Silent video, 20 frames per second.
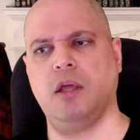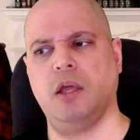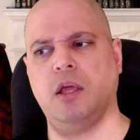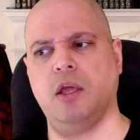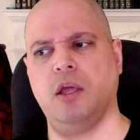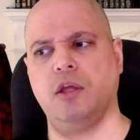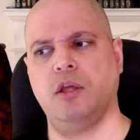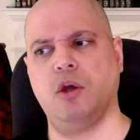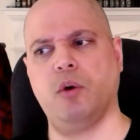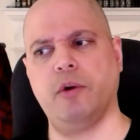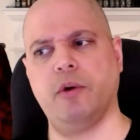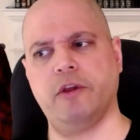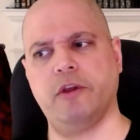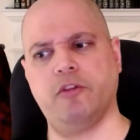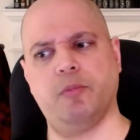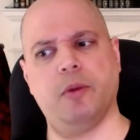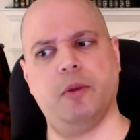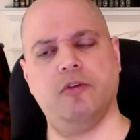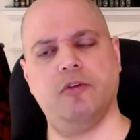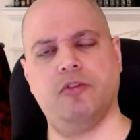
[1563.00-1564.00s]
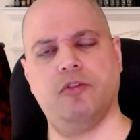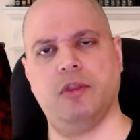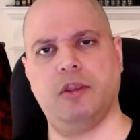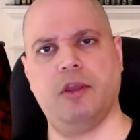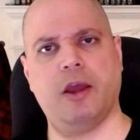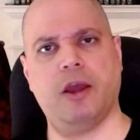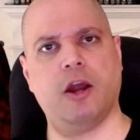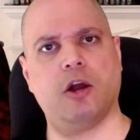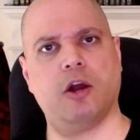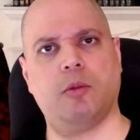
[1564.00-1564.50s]
go experience the
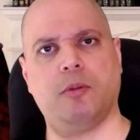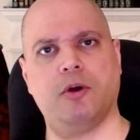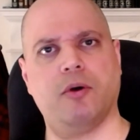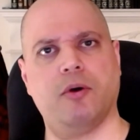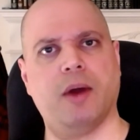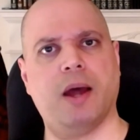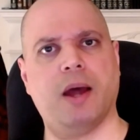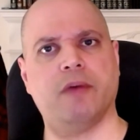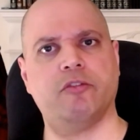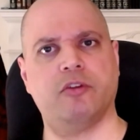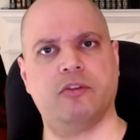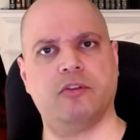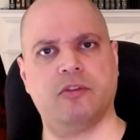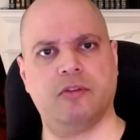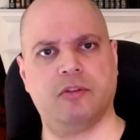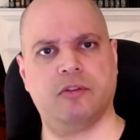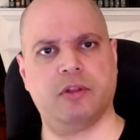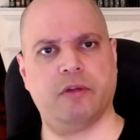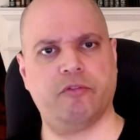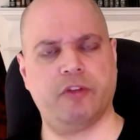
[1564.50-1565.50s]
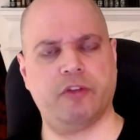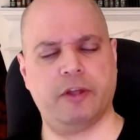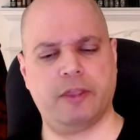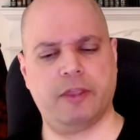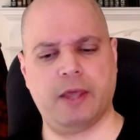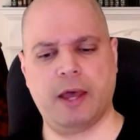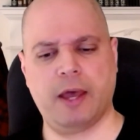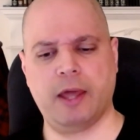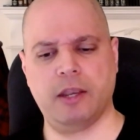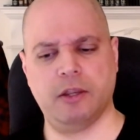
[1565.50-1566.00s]
terrible graphics and stuff like
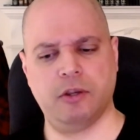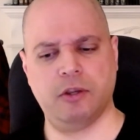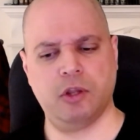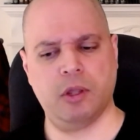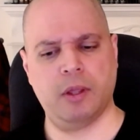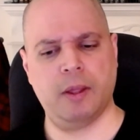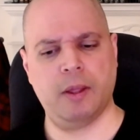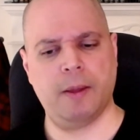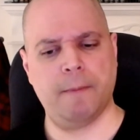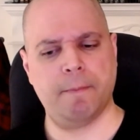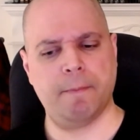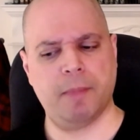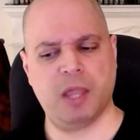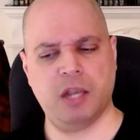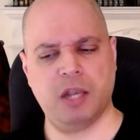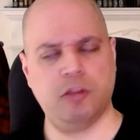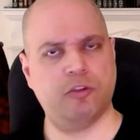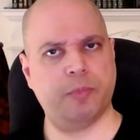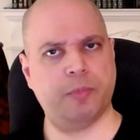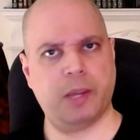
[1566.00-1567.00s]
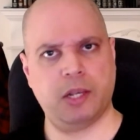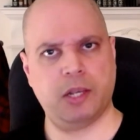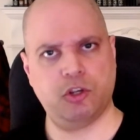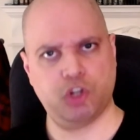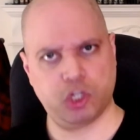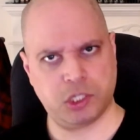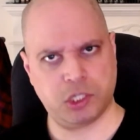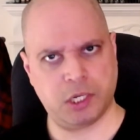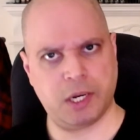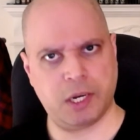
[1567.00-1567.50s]
that, and spend
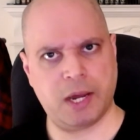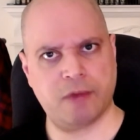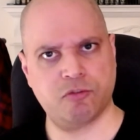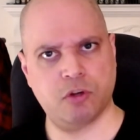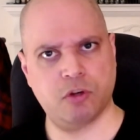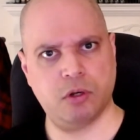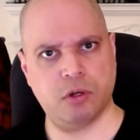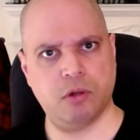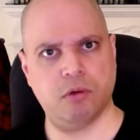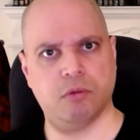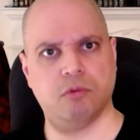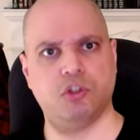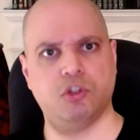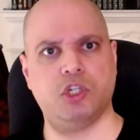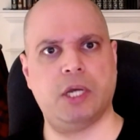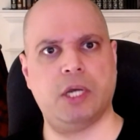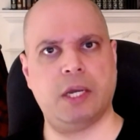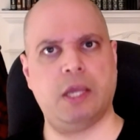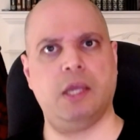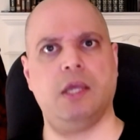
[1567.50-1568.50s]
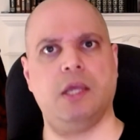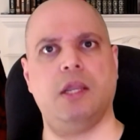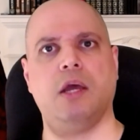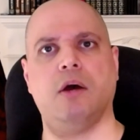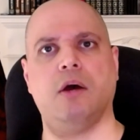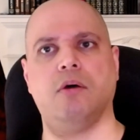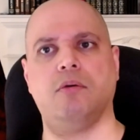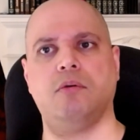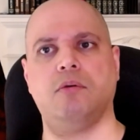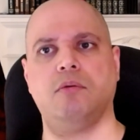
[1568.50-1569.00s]
just an afternoon checking it
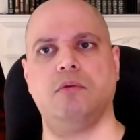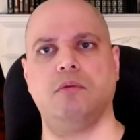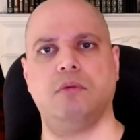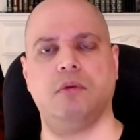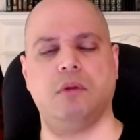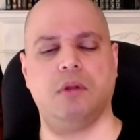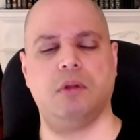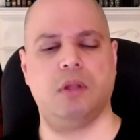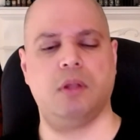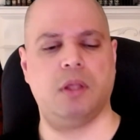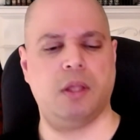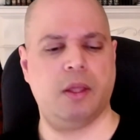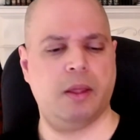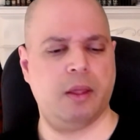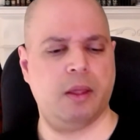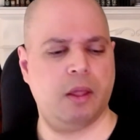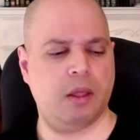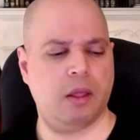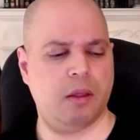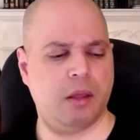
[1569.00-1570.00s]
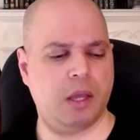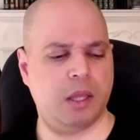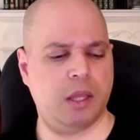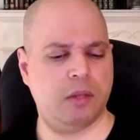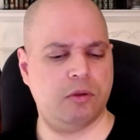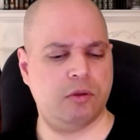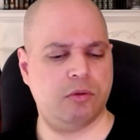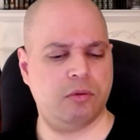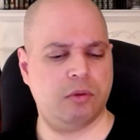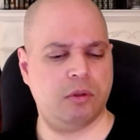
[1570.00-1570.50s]
out.
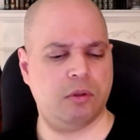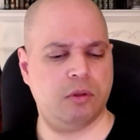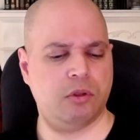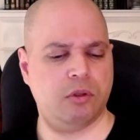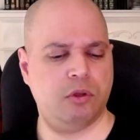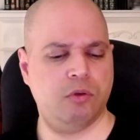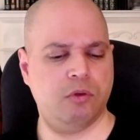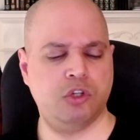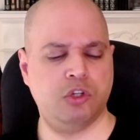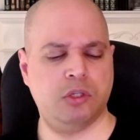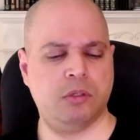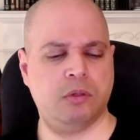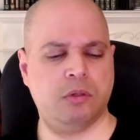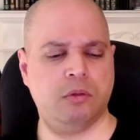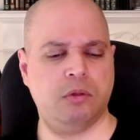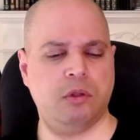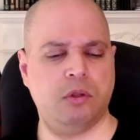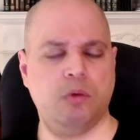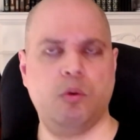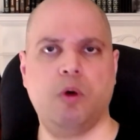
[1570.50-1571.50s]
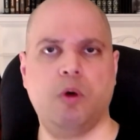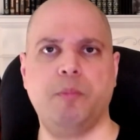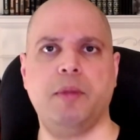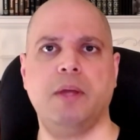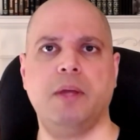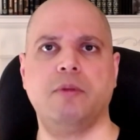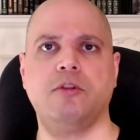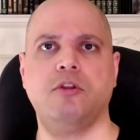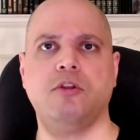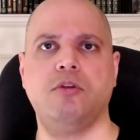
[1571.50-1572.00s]
And you won't be
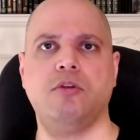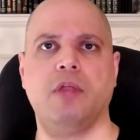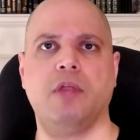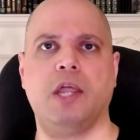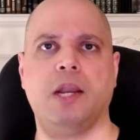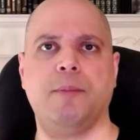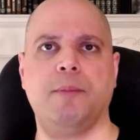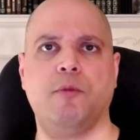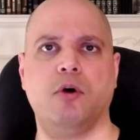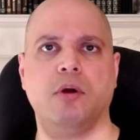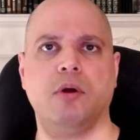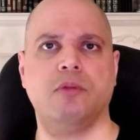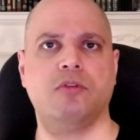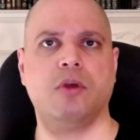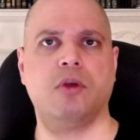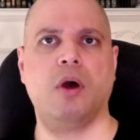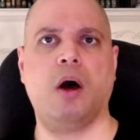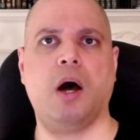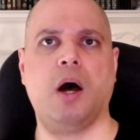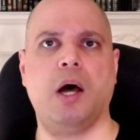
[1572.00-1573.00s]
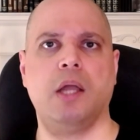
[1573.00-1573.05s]
able to do that anymore. It's gone.